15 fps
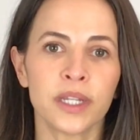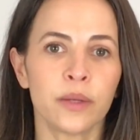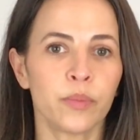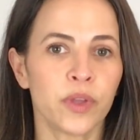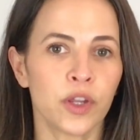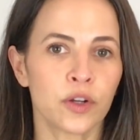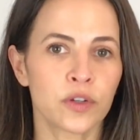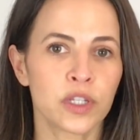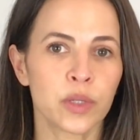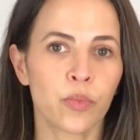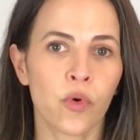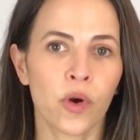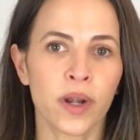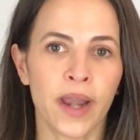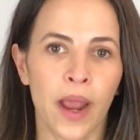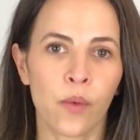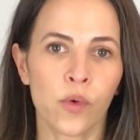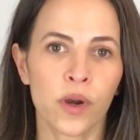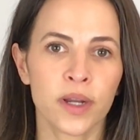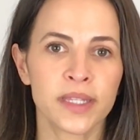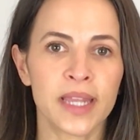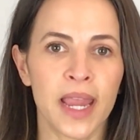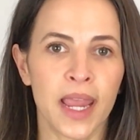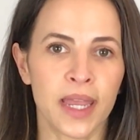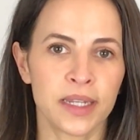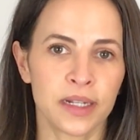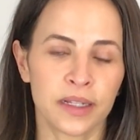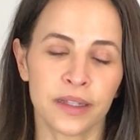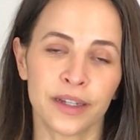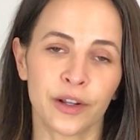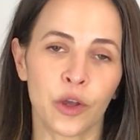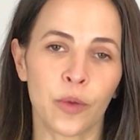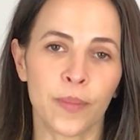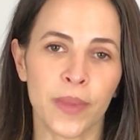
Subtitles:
in peer support networks and in clinical